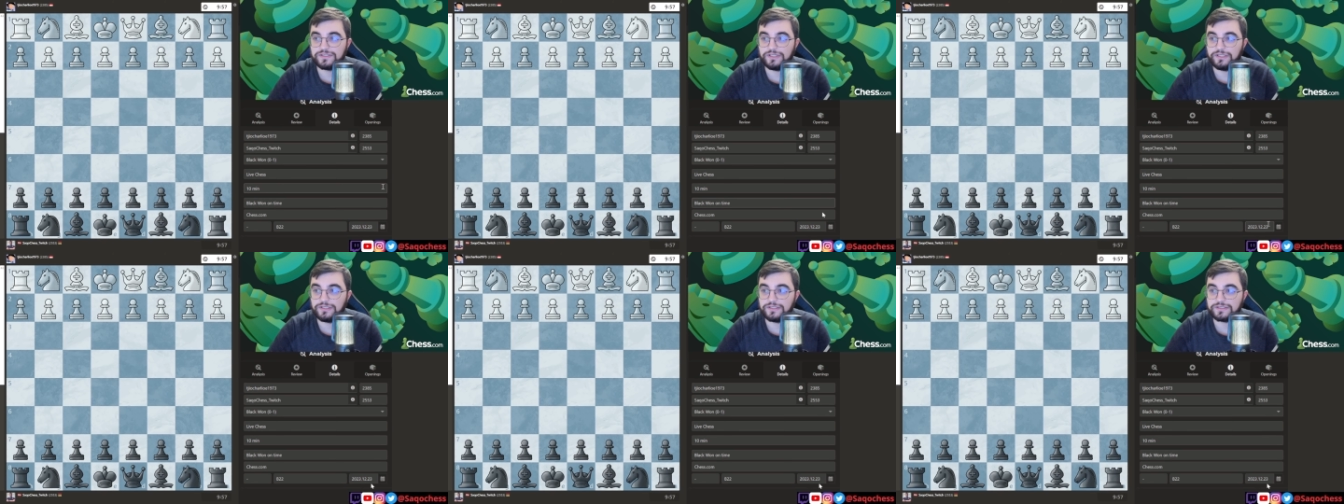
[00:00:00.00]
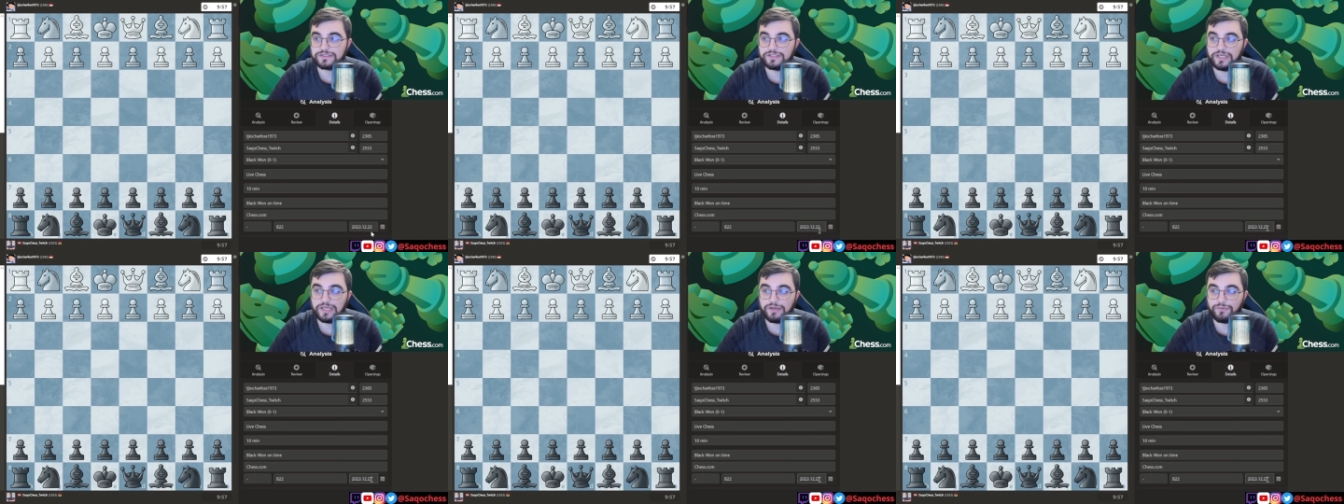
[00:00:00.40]
see
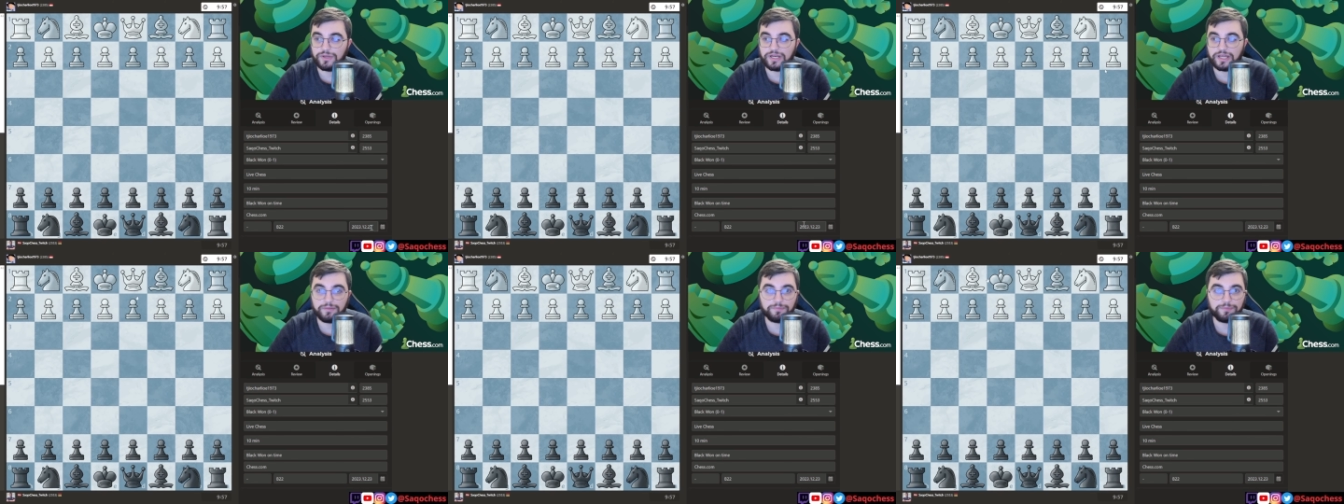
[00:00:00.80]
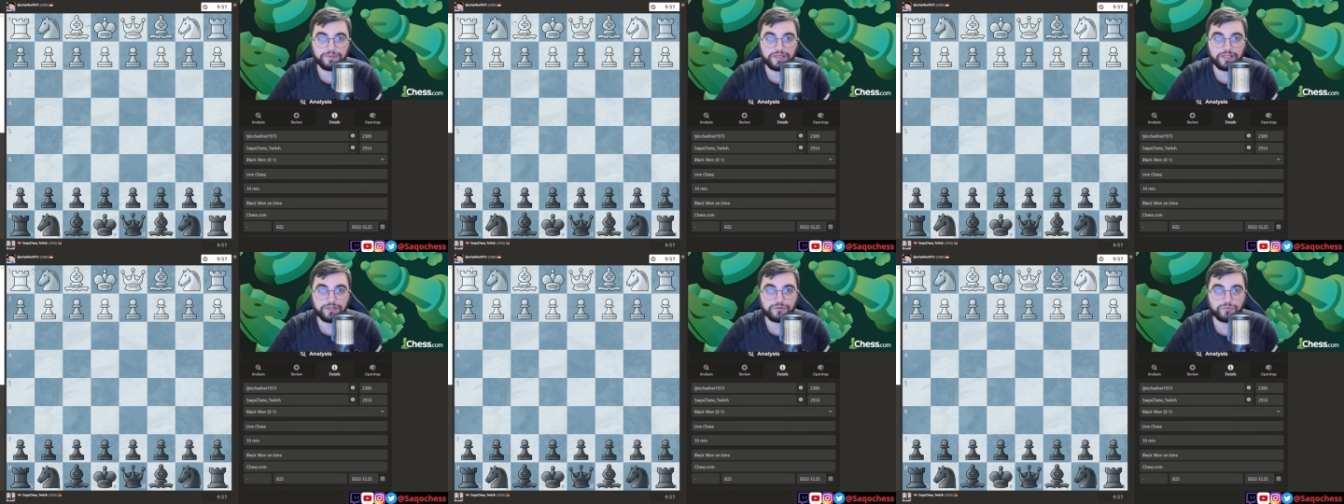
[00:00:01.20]
this game when I
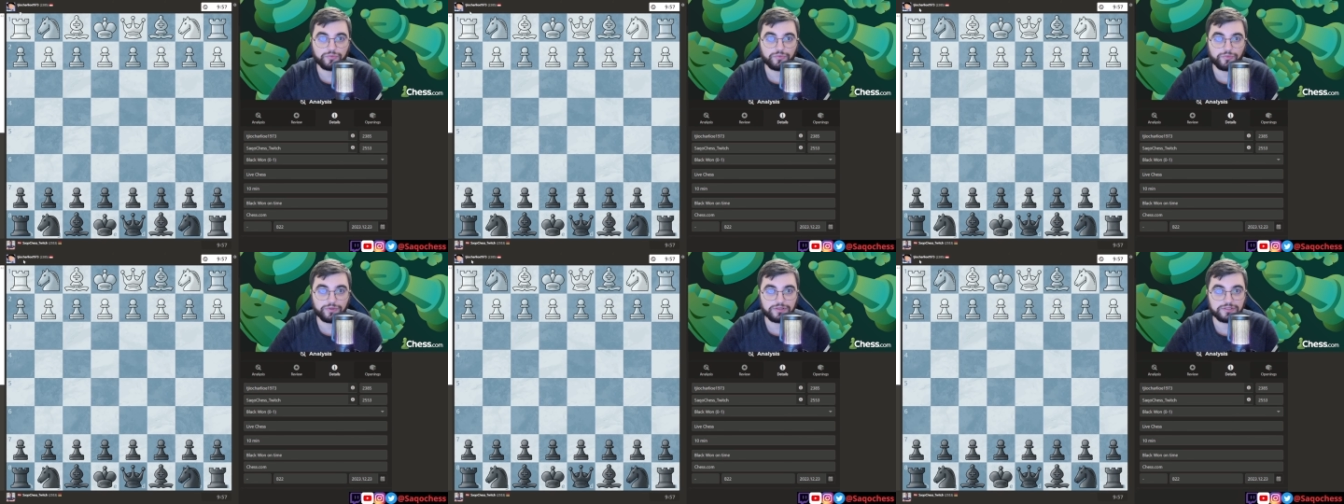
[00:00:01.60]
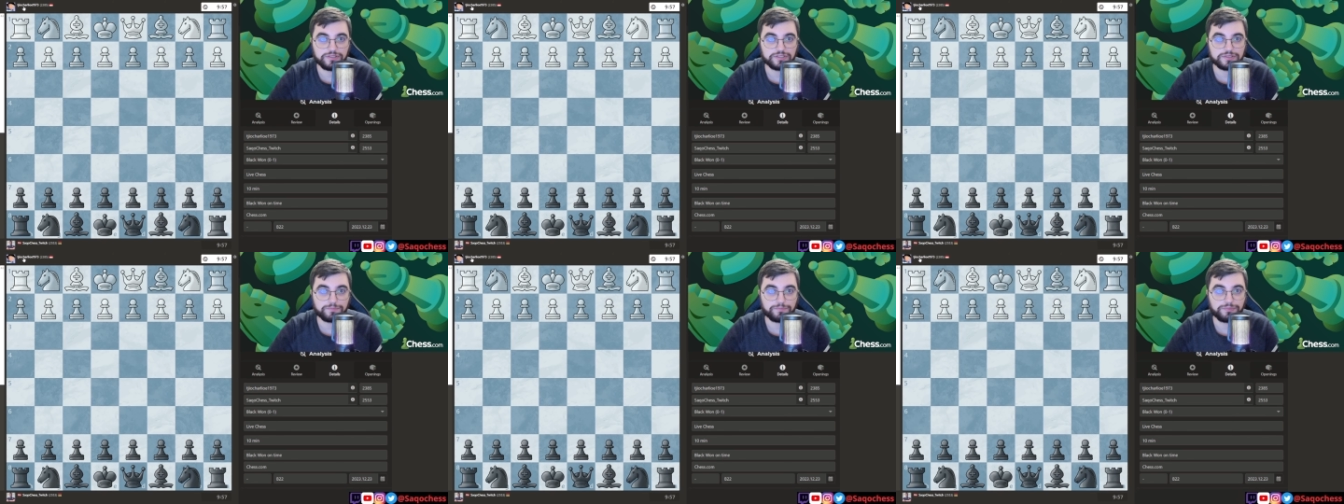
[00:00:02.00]
played with
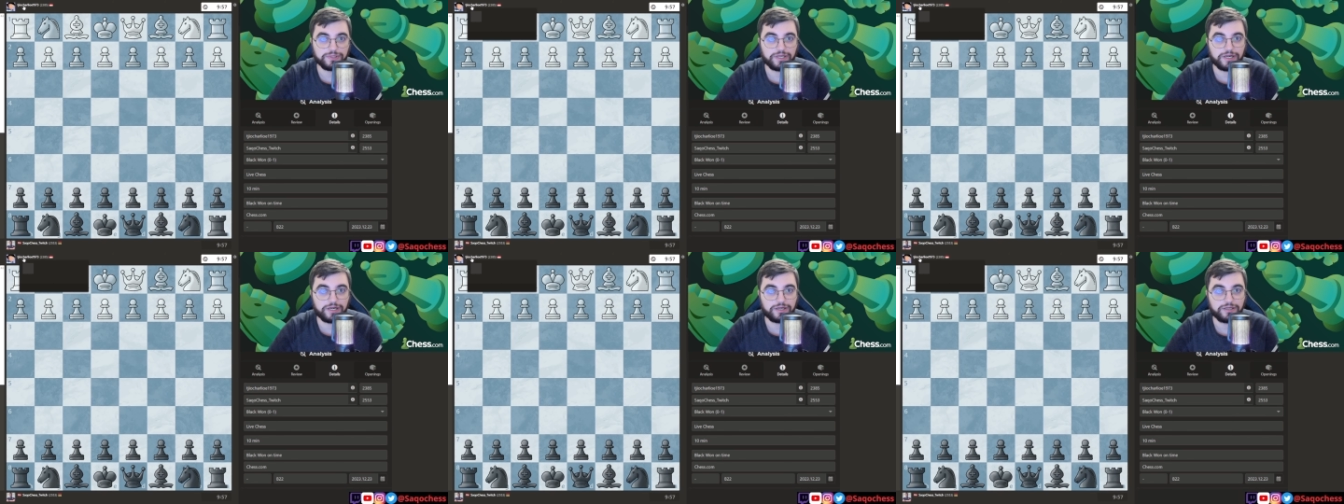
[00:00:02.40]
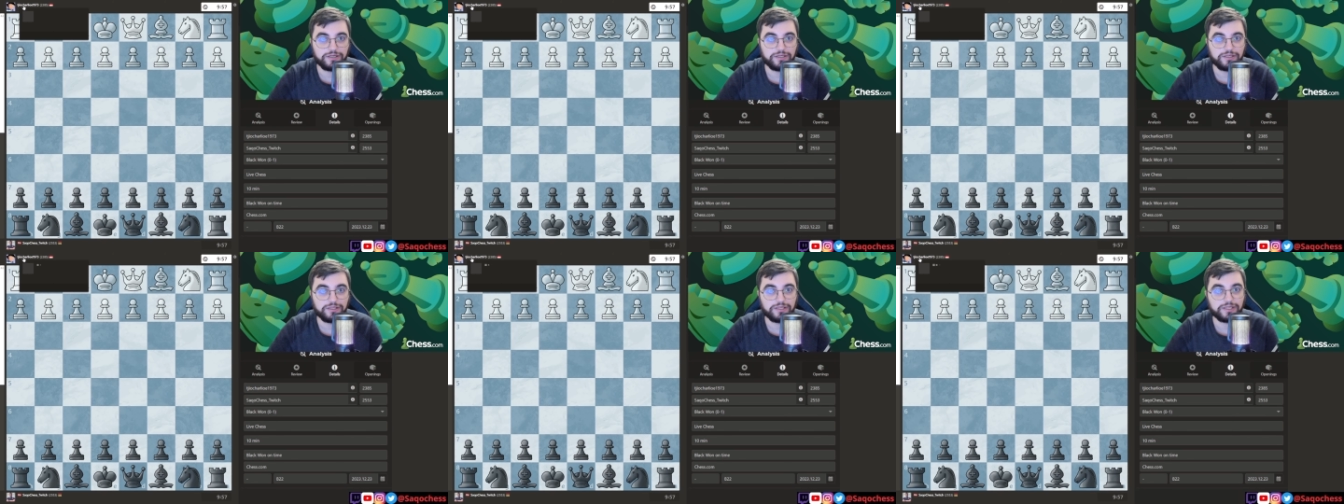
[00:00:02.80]
this player